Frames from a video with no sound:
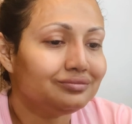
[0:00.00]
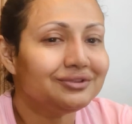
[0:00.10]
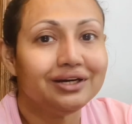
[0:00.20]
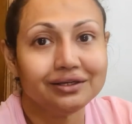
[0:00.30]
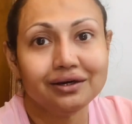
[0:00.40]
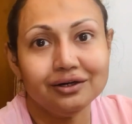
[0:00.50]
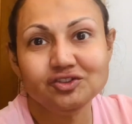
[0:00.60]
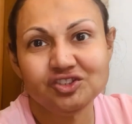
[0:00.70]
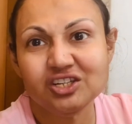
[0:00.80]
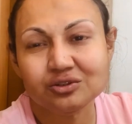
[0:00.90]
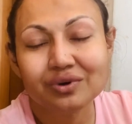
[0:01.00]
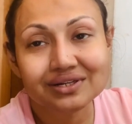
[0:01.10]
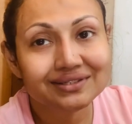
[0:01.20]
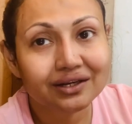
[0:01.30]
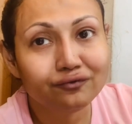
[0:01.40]
I can't change
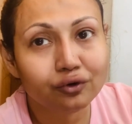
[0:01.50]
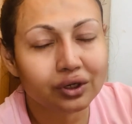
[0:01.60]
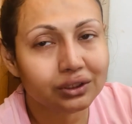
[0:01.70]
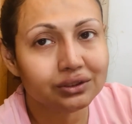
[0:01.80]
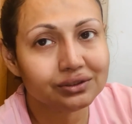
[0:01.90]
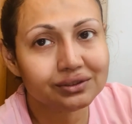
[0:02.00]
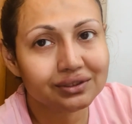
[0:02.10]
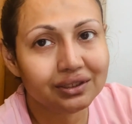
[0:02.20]
myself for others.